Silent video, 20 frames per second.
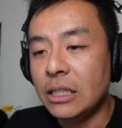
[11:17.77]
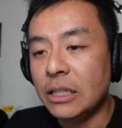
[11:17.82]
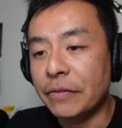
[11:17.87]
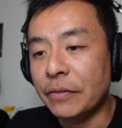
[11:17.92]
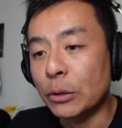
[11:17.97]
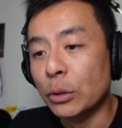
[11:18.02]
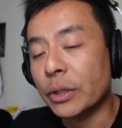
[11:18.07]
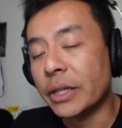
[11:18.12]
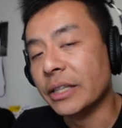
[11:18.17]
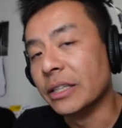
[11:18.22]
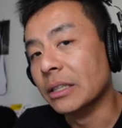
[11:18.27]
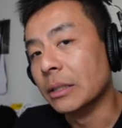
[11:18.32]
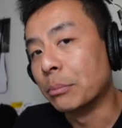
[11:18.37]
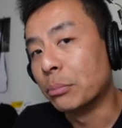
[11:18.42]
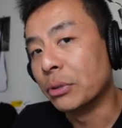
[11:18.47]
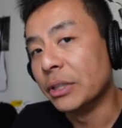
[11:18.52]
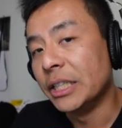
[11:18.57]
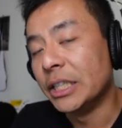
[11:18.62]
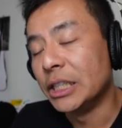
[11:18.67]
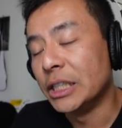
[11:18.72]
if you look at the
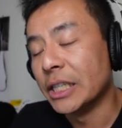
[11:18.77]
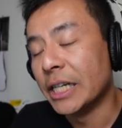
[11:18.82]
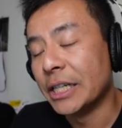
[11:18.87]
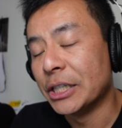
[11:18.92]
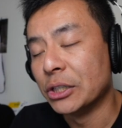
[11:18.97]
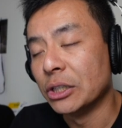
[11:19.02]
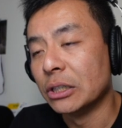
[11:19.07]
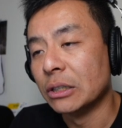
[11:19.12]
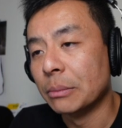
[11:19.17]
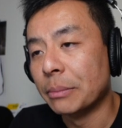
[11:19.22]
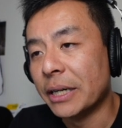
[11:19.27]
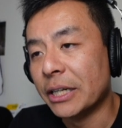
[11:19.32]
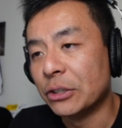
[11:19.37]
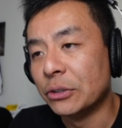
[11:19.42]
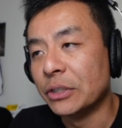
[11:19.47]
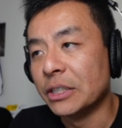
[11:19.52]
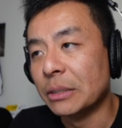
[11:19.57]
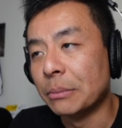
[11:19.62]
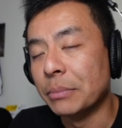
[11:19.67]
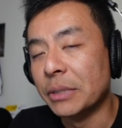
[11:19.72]
depreciation on the
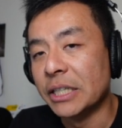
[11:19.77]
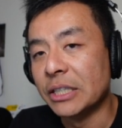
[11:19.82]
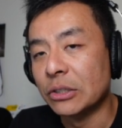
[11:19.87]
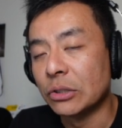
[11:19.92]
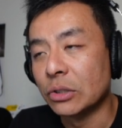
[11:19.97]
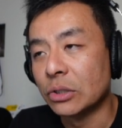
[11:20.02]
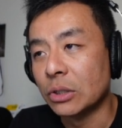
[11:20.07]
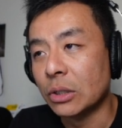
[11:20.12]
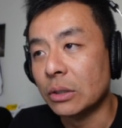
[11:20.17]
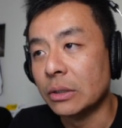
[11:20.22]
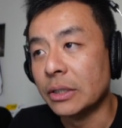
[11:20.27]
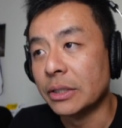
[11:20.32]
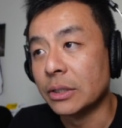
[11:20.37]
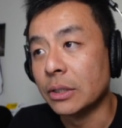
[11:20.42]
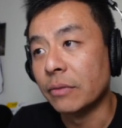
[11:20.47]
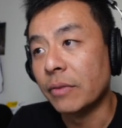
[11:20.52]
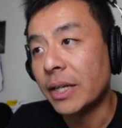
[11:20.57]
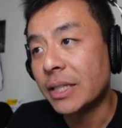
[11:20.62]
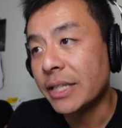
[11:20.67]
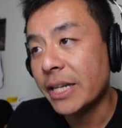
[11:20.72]
battery compared to solar. So
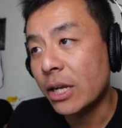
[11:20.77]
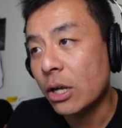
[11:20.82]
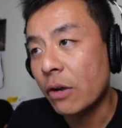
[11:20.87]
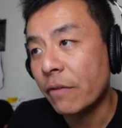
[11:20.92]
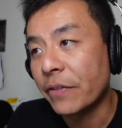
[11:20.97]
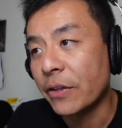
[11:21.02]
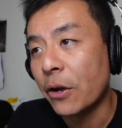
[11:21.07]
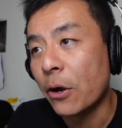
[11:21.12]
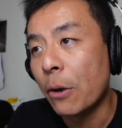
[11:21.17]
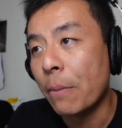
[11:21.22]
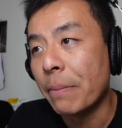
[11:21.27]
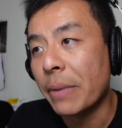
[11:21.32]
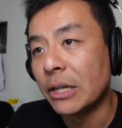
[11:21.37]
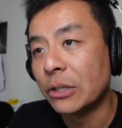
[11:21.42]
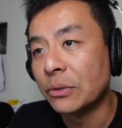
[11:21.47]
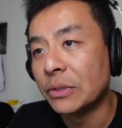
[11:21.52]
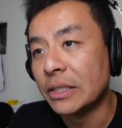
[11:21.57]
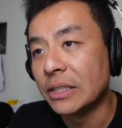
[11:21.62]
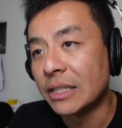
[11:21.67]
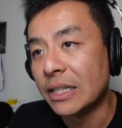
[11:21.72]
if I take off the home
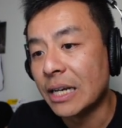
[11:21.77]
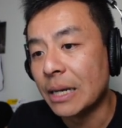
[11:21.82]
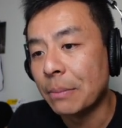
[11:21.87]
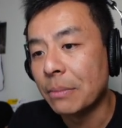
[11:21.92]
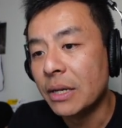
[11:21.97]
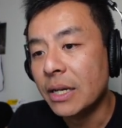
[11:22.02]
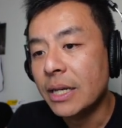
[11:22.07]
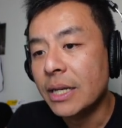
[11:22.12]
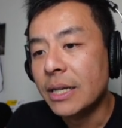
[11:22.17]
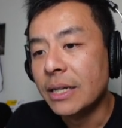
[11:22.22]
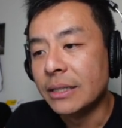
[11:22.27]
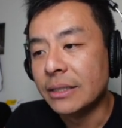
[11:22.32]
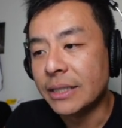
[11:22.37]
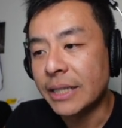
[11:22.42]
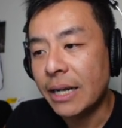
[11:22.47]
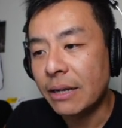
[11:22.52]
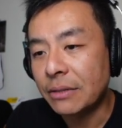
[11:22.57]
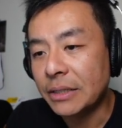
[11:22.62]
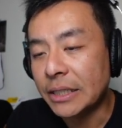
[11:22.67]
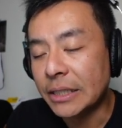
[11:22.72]
battery tab,
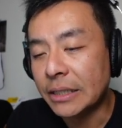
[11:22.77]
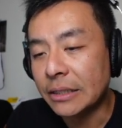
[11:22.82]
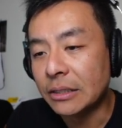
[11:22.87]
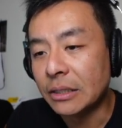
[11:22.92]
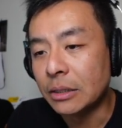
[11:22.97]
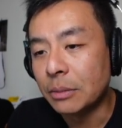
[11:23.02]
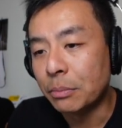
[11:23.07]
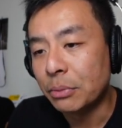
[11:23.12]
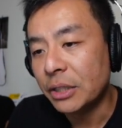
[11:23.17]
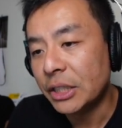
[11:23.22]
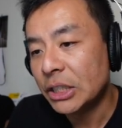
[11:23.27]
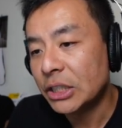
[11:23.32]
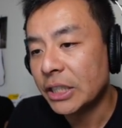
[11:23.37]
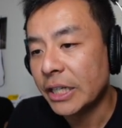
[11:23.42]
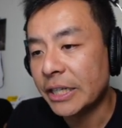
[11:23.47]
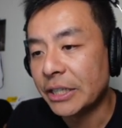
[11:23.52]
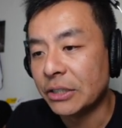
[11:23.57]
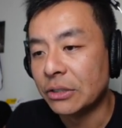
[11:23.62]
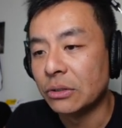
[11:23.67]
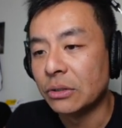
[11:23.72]
down here, the
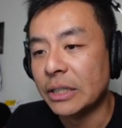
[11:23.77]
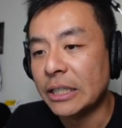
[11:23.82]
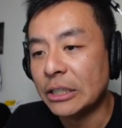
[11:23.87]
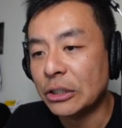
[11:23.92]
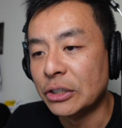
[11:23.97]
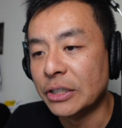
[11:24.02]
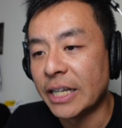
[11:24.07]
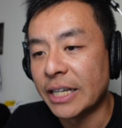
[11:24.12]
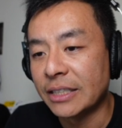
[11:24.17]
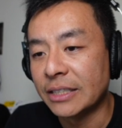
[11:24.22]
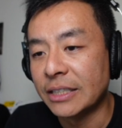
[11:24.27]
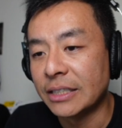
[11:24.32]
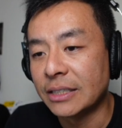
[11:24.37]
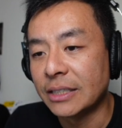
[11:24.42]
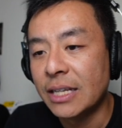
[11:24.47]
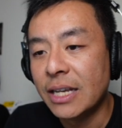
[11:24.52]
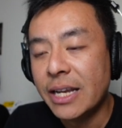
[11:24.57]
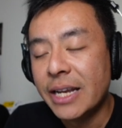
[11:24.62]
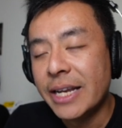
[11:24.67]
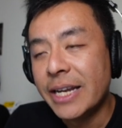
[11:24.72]
depreciation on energy assets,
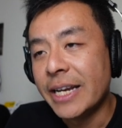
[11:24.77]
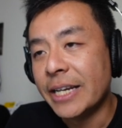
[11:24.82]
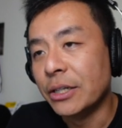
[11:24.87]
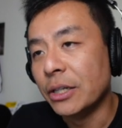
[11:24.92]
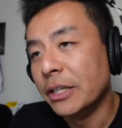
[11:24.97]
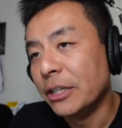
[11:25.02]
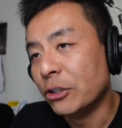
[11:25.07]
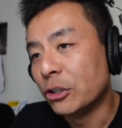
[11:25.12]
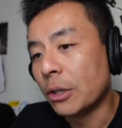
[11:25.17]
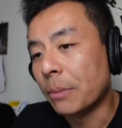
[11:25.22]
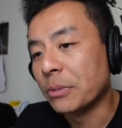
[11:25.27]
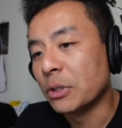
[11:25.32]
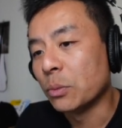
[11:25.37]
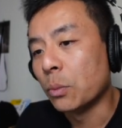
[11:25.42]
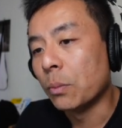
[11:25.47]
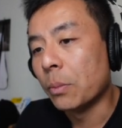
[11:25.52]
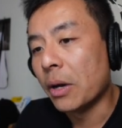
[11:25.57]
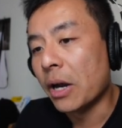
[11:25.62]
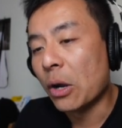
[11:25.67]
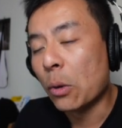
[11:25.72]
it only drops
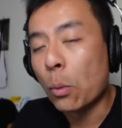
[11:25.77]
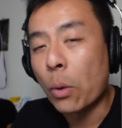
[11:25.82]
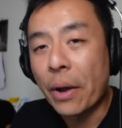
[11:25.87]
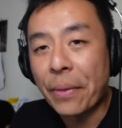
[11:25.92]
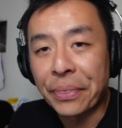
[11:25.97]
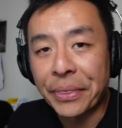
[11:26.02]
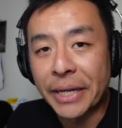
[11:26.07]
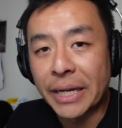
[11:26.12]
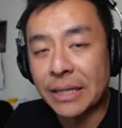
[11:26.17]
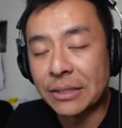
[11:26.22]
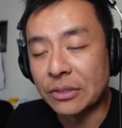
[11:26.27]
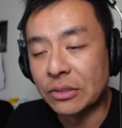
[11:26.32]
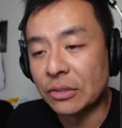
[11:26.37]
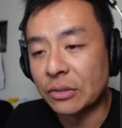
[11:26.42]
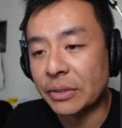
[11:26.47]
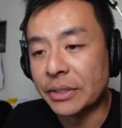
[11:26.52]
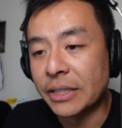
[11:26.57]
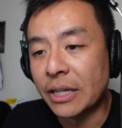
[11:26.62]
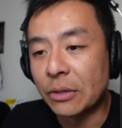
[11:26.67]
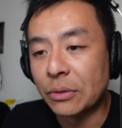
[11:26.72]
by
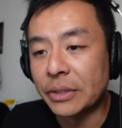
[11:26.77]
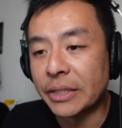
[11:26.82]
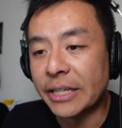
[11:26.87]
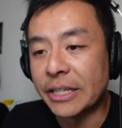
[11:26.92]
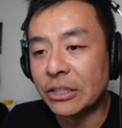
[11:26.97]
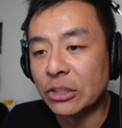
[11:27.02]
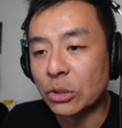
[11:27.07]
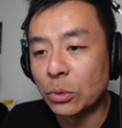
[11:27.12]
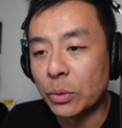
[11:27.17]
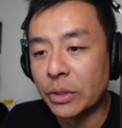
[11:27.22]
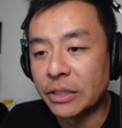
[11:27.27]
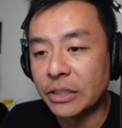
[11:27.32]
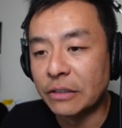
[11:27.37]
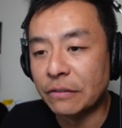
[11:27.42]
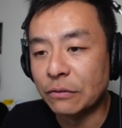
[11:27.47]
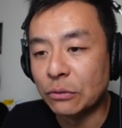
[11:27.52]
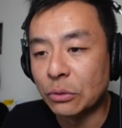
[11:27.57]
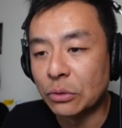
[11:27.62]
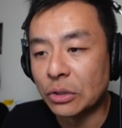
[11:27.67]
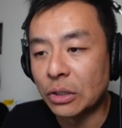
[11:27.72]

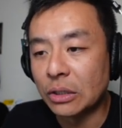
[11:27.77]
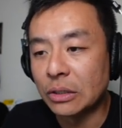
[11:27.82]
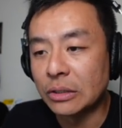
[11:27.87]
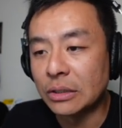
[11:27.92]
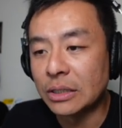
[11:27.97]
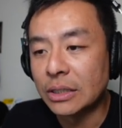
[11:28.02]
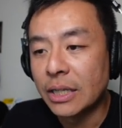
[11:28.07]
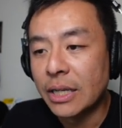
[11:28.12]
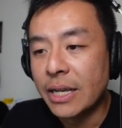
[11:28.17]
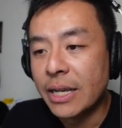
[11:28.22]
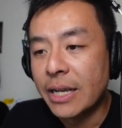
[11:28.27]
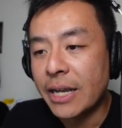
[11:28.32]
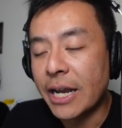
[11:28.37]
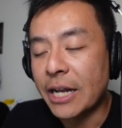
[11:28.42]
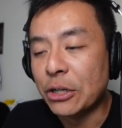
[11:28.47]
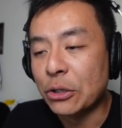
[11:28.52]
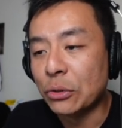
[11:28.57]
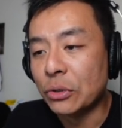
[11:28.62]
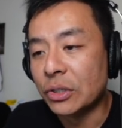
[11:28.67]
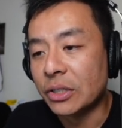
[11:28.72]
$1,324
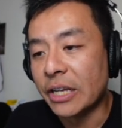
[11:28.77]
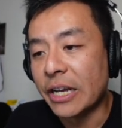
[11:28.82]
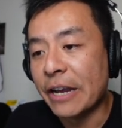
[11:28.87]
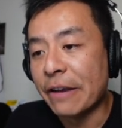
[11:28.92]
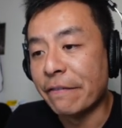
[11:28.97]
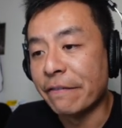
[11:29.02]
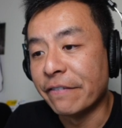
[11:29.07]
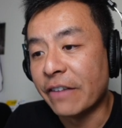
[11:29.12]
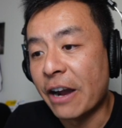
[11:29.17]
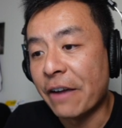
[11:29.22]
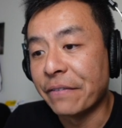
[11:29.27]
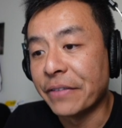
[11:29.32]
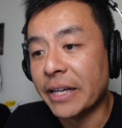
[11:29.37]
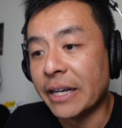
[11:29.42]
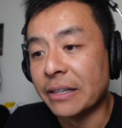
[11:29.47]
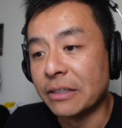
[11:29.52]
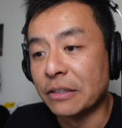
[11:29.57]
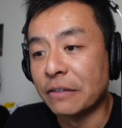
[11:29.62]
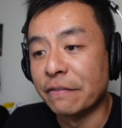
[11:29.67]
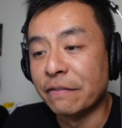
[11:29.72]
and you save
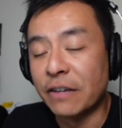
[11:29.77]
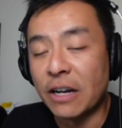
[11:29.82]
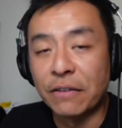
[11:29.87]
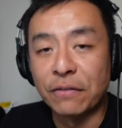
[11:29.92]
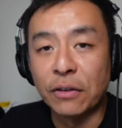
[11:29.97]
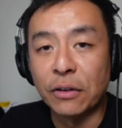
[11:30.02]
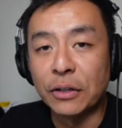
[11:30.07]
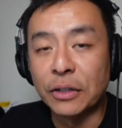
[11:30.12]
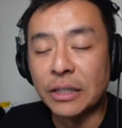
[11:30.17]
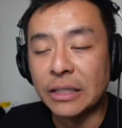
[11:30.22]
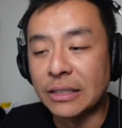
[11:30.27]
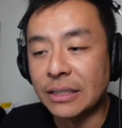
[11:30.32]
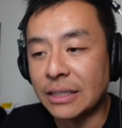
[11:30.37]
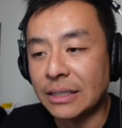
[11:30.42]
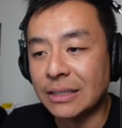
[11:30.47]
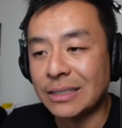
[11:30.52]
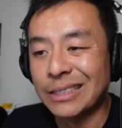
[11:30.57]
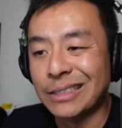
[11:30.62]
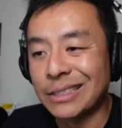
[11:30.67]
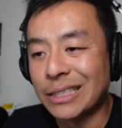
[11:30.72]

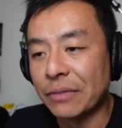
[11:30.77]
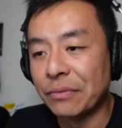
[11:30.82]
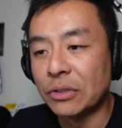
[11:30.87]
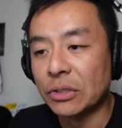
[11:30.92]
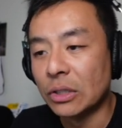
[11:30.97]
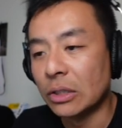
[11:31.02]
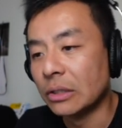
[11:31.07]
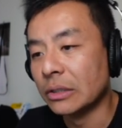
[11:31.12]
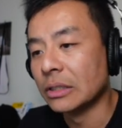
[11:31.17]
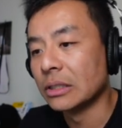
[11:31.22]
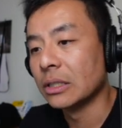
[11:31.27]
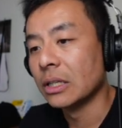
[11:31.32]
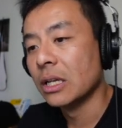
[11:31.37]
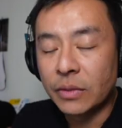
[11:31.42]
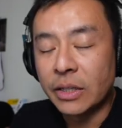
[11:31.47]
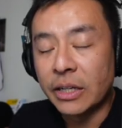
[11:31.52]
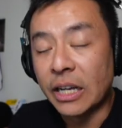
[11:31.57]
$5,567.